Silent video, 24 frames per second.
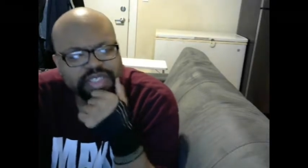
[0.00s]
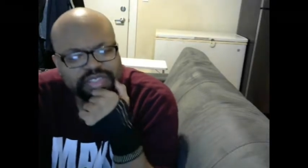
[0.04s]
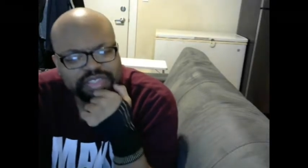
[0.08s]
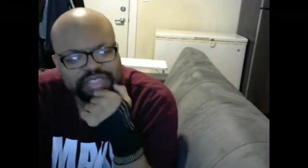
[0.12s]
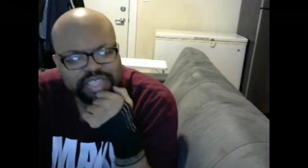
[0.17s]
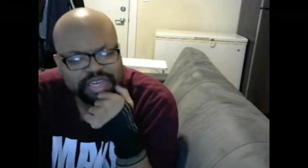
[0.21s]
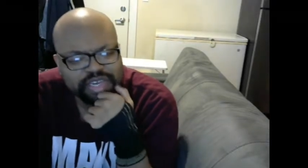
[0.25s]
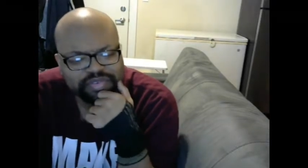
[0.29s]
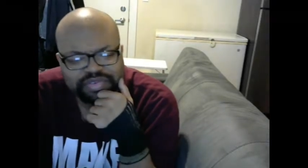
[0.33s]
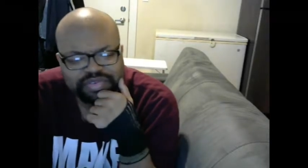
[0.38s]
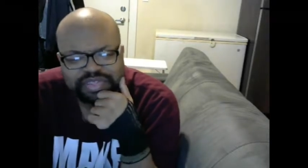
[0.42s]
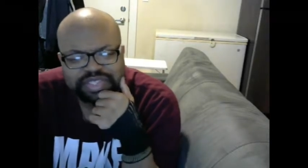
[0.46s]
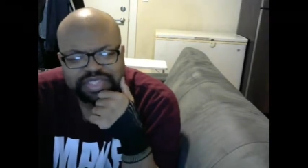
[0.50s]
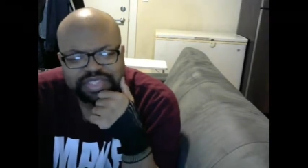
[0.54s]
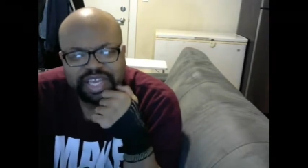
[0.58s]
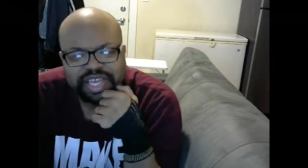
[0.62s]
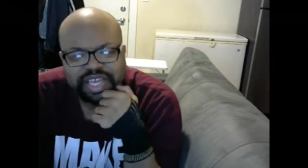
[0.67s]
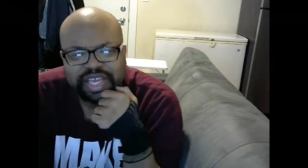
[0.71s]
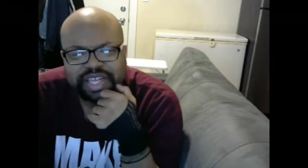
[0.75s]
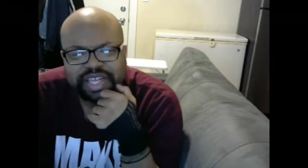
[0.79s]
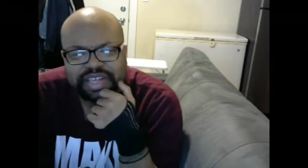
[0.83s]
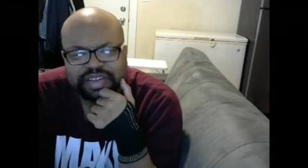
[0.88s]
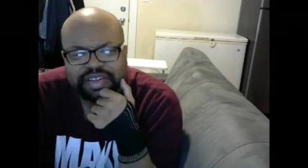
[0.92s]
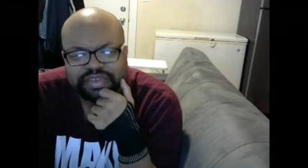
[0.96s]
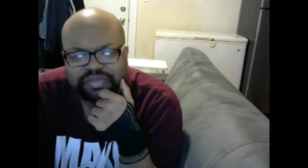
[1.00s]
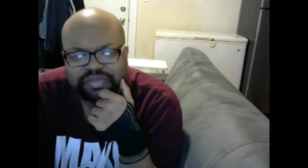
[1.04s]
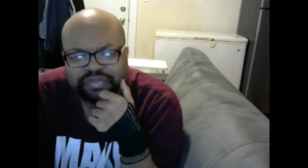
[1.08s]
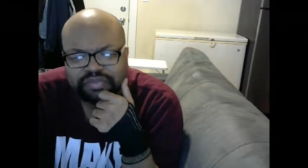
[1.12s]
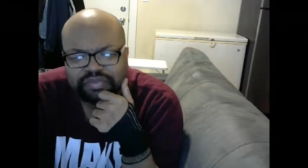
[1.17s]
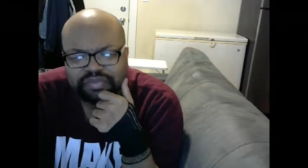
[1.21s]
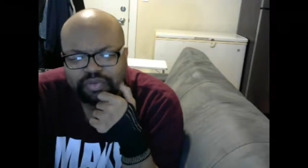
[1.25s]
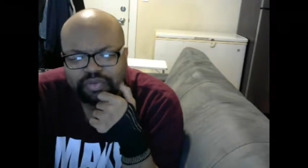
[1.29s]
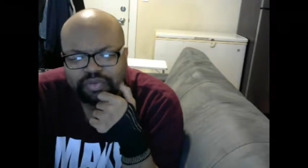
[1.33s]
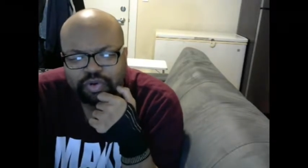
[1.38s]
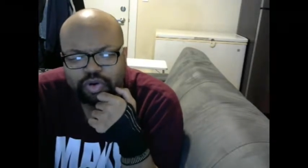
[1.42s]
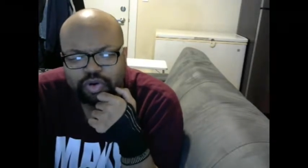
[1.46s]
devastating
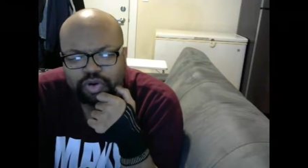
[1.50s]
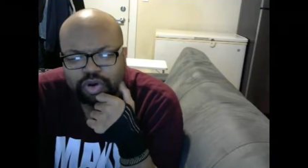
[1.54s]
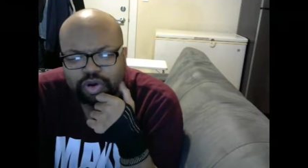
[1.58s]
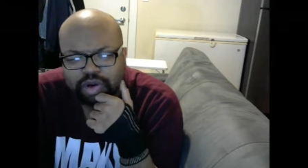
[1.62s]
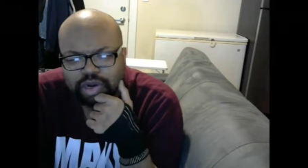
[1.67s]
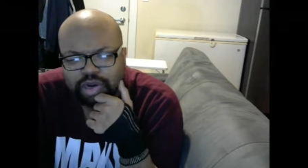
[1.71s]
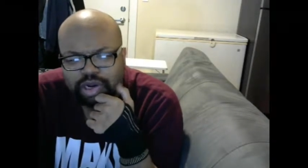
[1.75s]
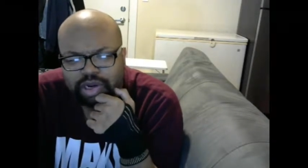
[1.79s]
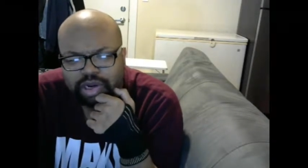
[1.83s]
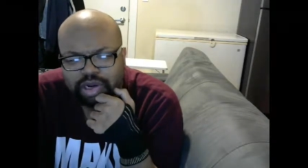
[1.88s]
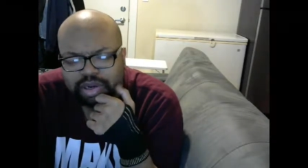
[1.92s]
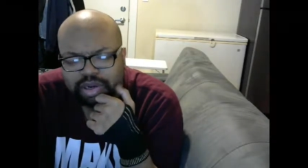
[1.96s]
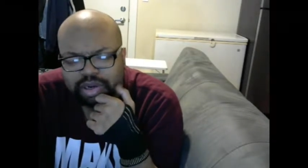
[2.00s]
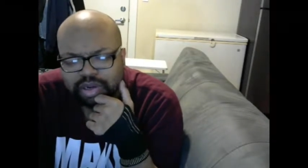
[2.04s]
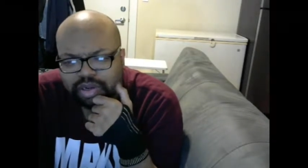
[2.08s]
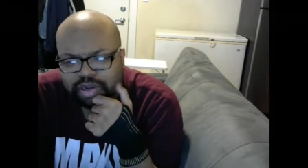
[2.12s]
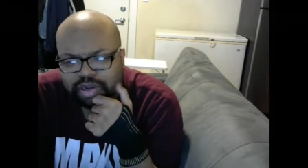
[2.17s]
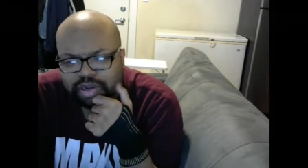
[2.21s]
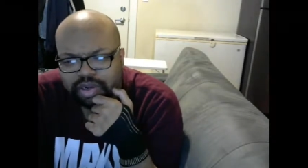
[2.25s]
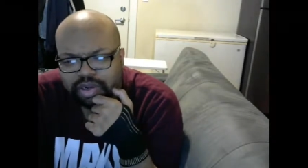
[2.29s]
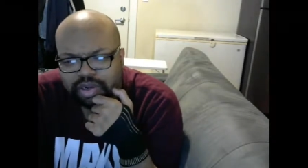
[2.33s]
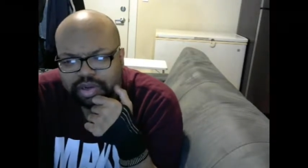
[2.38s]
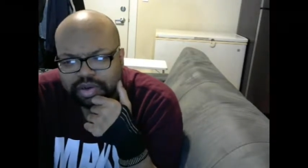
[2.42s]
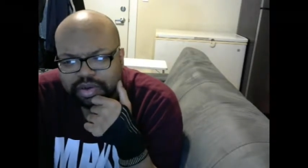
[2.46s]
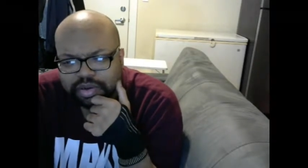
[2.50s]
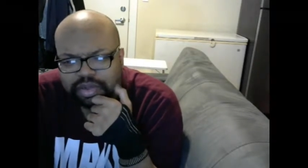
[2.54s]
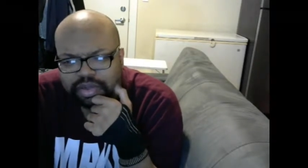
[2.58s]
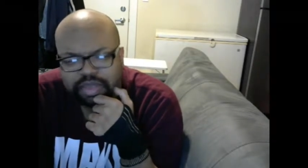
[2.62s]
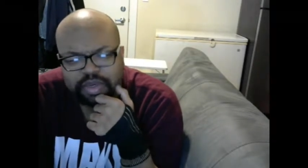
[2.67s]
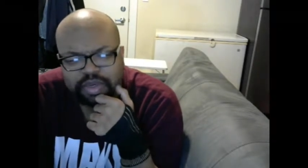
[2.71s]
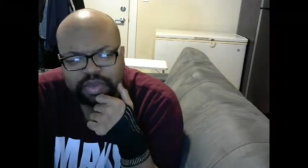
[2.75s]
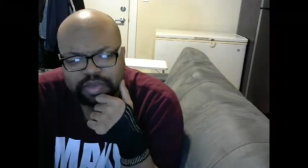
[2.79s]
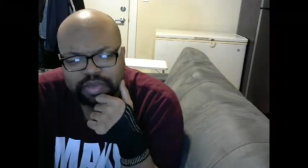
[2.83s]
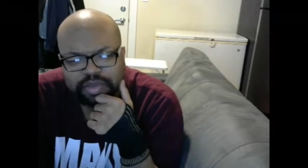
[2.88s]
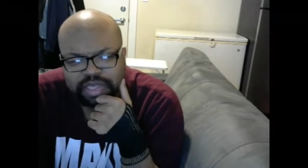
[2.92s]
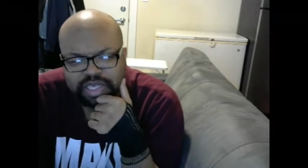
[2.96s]
for
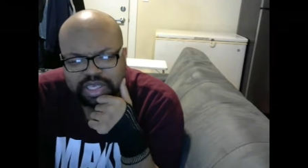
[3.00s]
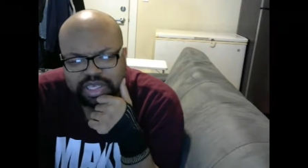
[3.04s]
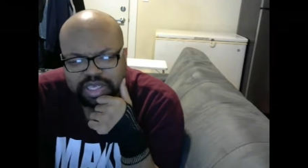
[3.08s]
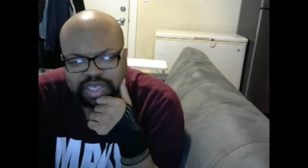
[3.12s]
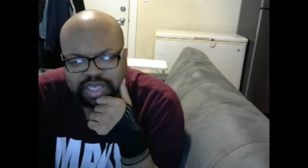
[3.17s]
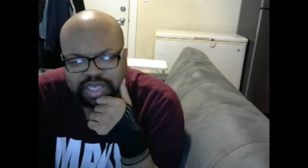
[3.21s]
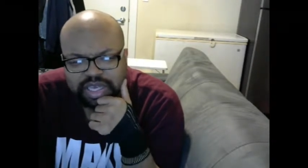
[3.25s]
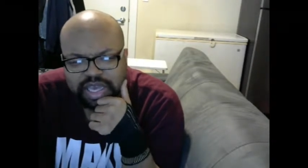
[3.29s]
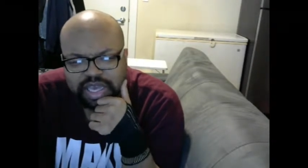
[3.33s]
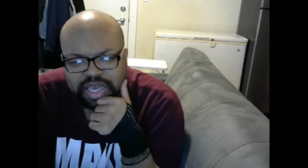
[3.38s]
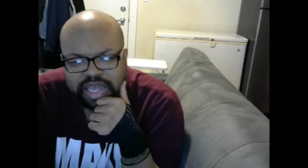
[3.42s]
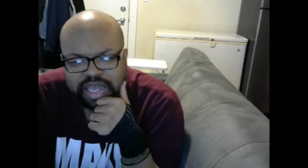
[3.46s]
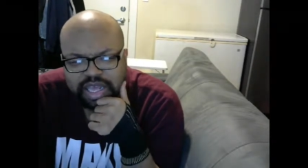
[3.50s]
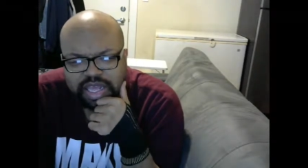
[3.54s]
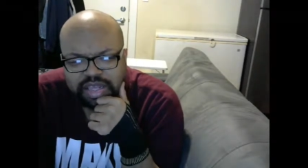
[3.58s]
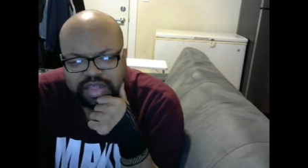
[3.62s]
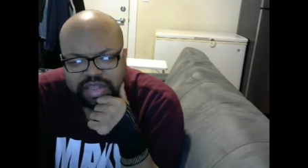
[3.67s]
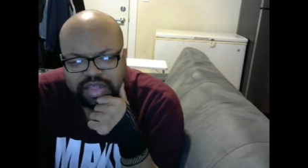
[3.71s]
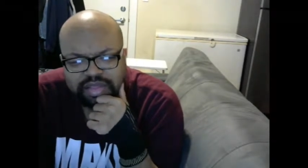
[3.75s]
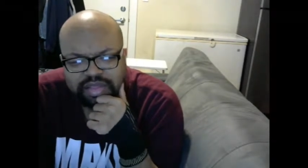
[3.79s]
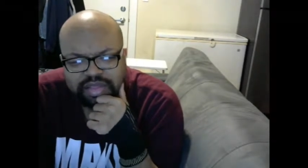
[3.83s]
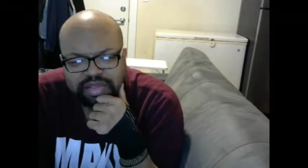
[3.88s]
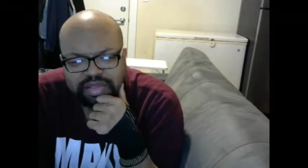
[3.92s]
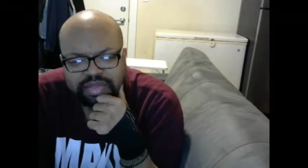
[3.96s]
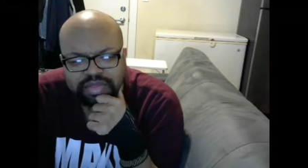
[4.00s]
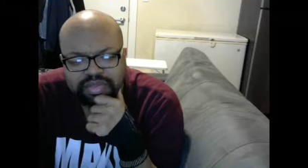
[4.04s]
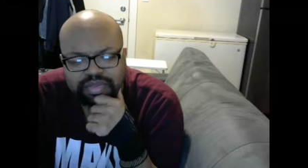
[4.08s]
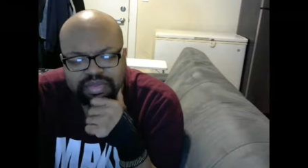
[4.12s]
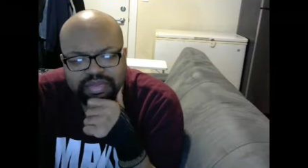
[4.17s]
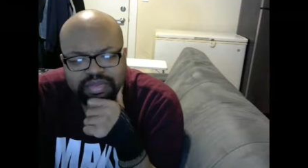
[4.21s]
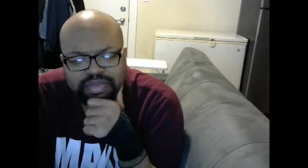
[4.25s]
W W E and